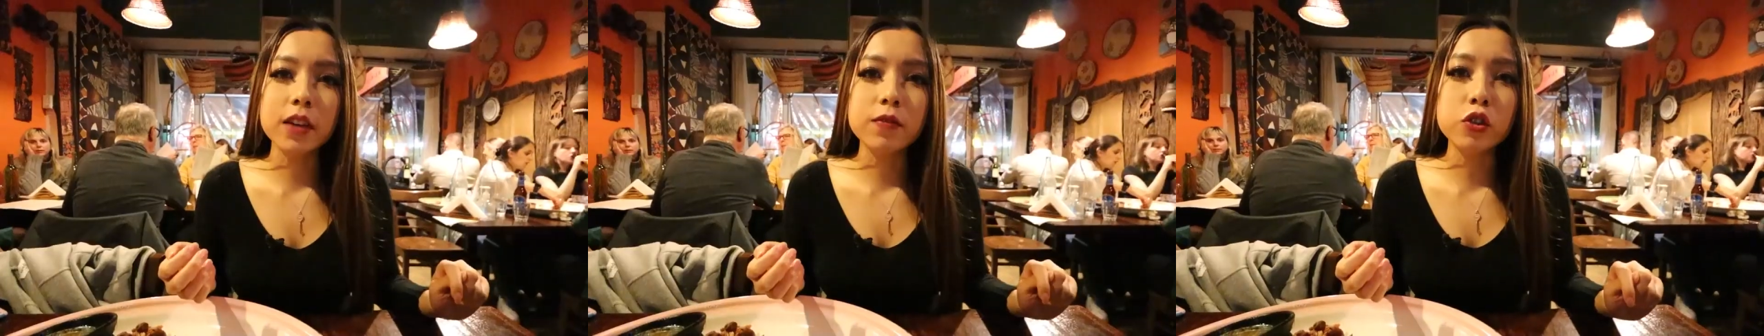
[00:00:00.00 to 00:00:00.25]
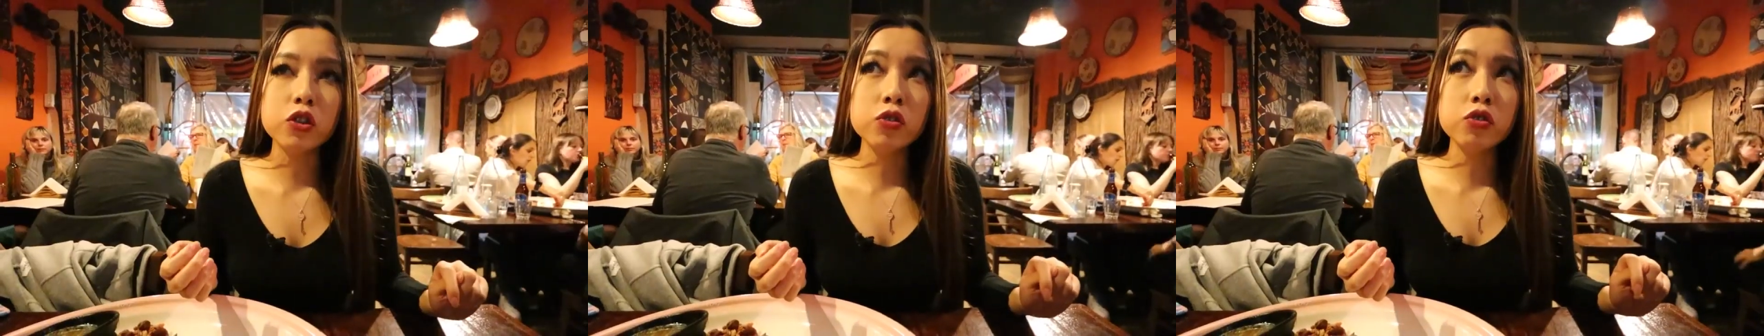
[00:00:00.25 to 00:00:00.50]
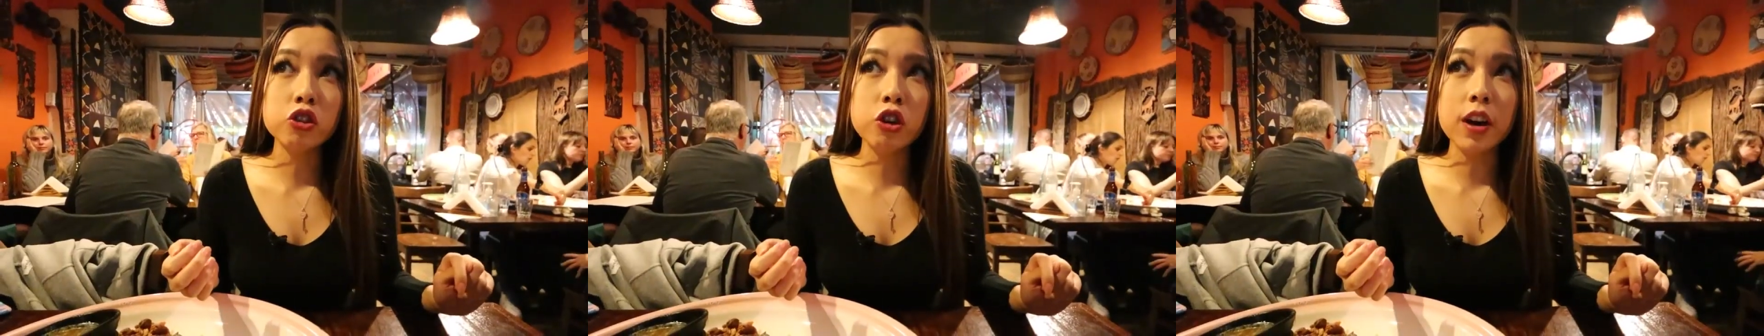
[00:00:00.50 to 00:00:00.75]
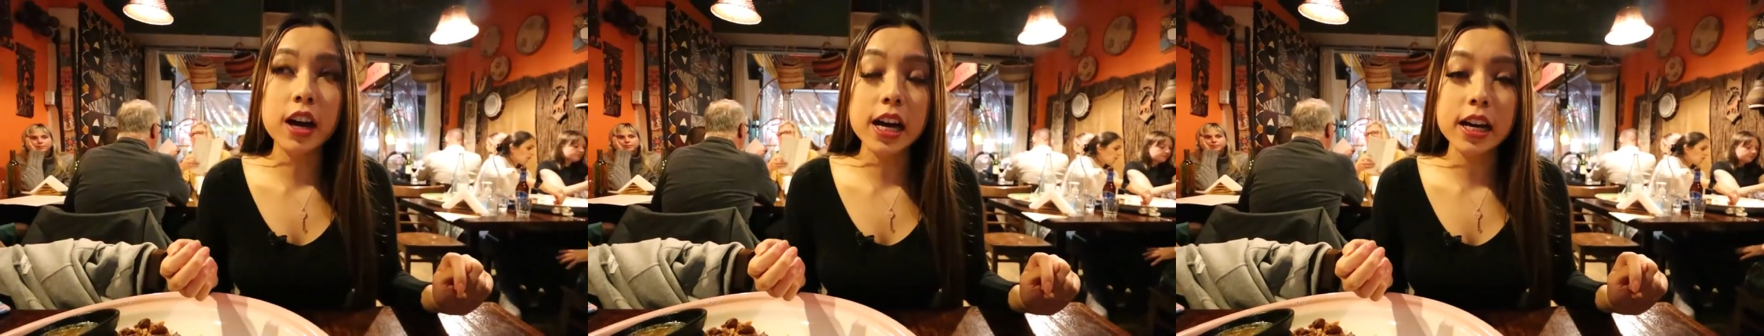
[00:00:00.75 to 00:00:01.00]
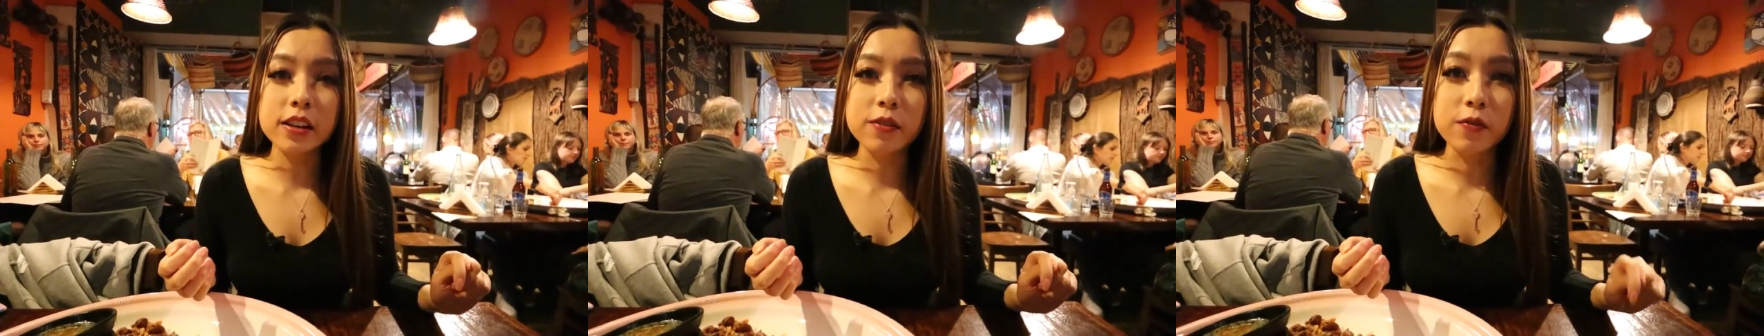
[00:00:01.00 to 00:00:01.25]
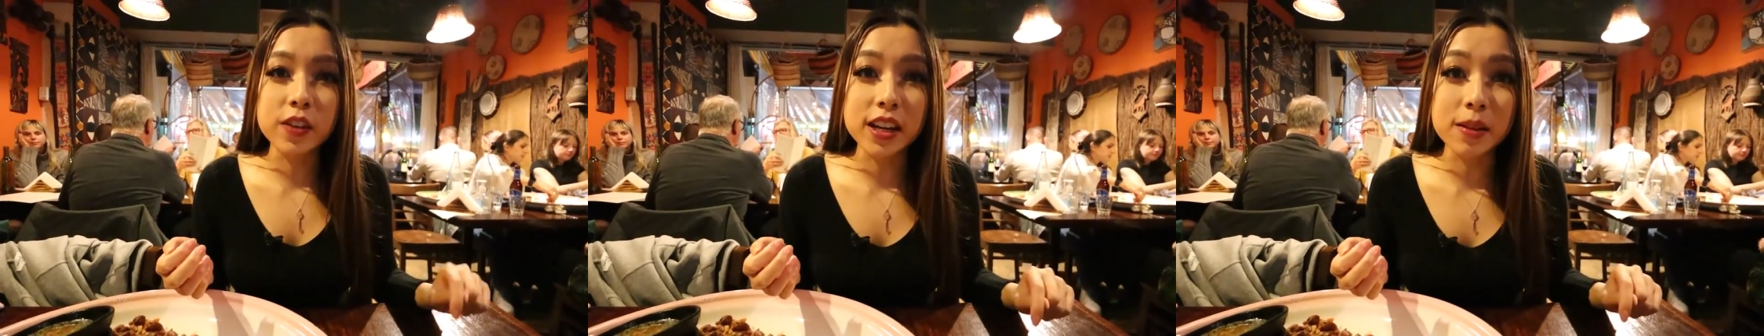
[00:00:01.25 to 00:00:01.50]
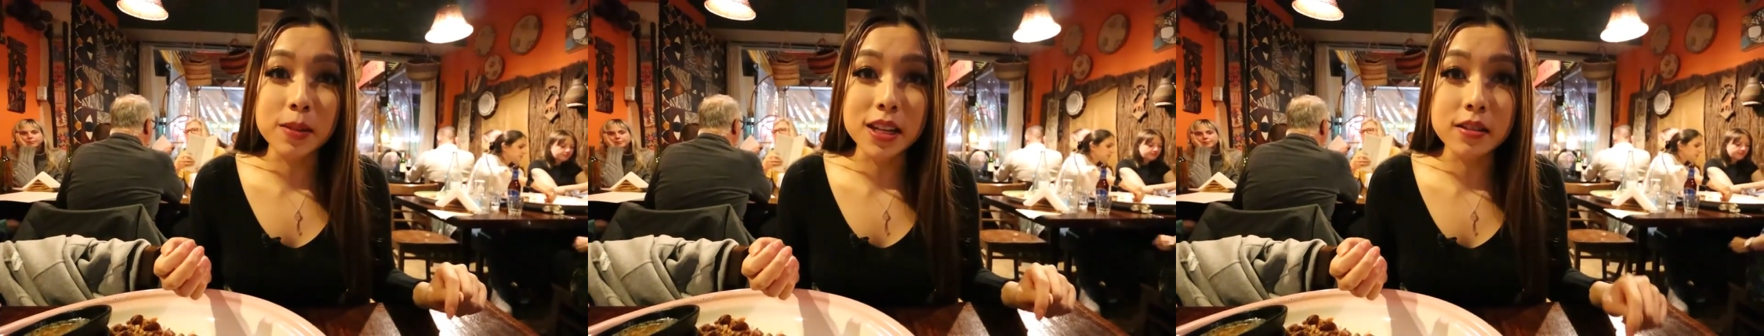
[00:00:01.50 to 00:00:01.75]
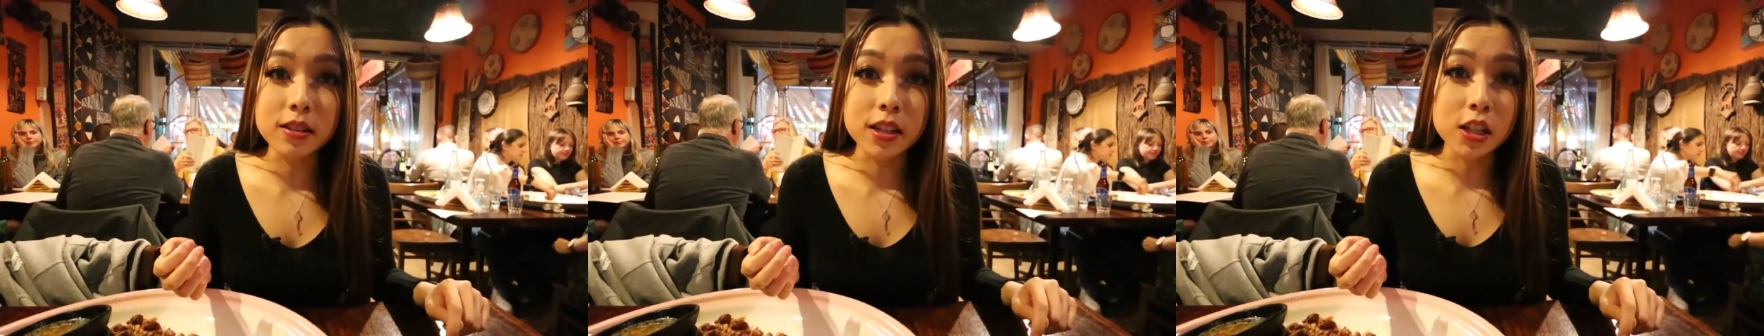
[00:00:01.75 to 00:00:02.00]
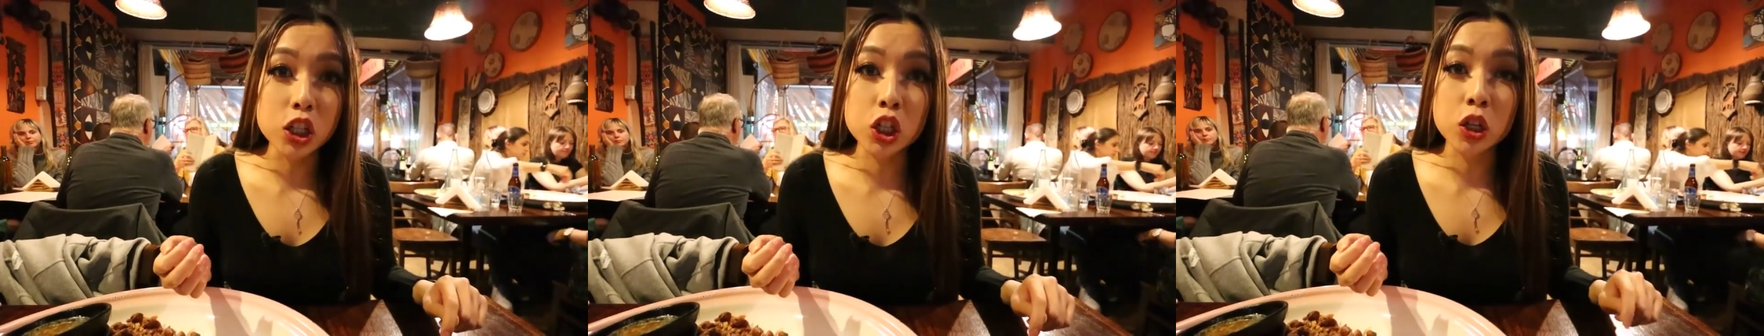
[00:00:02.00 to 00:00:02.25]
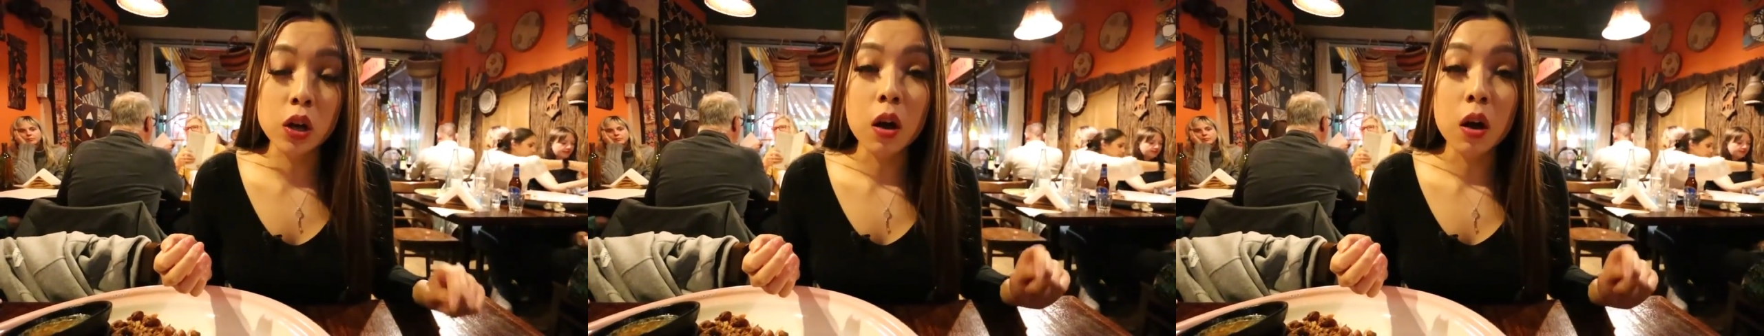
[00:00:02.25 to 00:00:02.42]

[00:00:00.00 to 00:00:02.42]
if you've tried Vietnamese dish